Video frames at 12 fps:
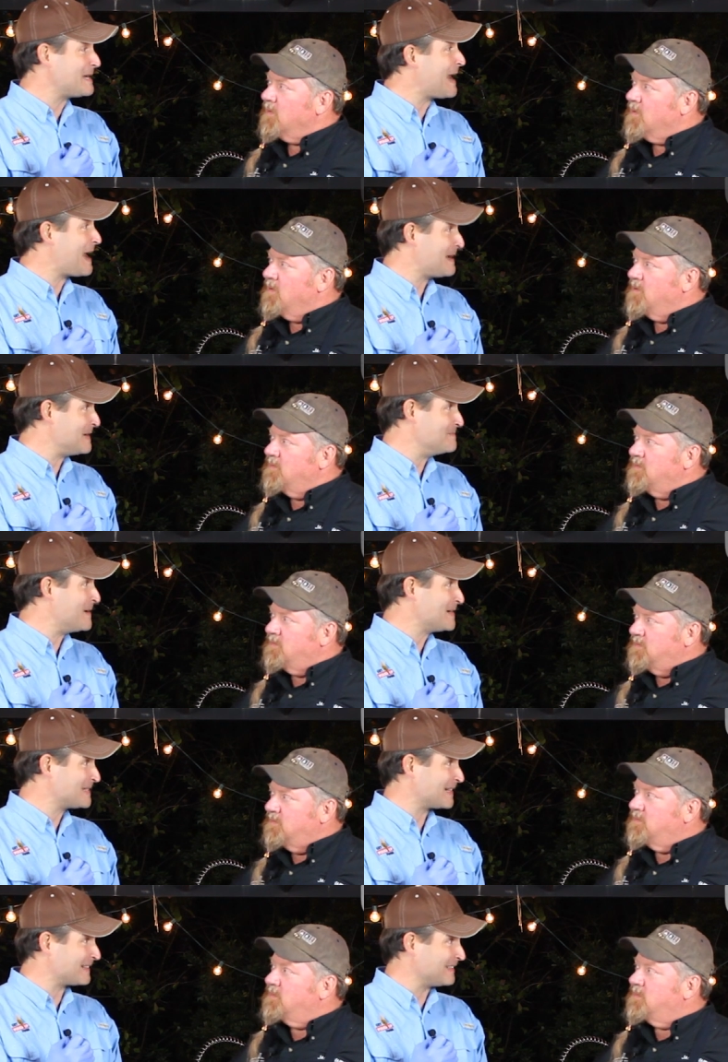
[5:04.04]
Speaker 1: candy,
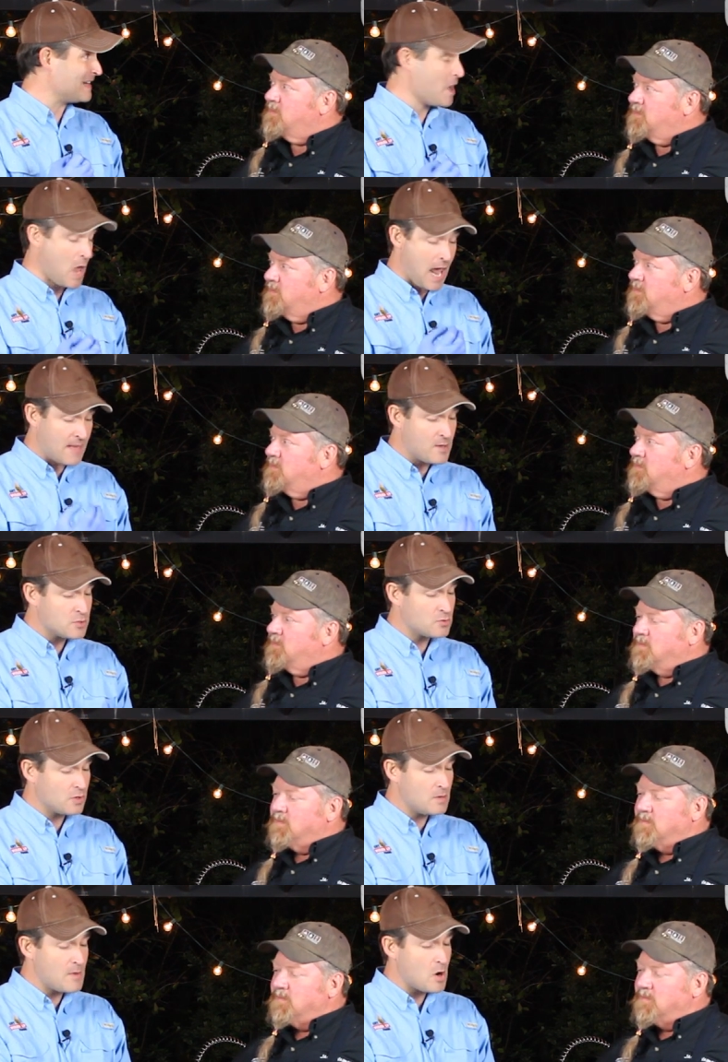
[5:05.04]
basically. And those
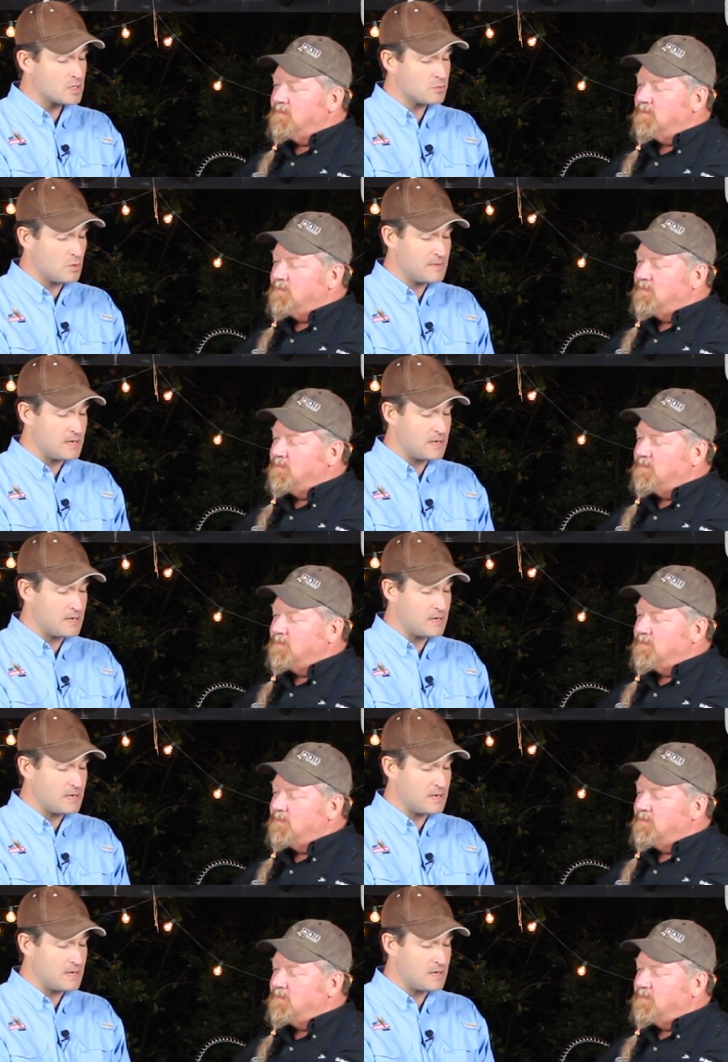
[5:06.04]
grill marks will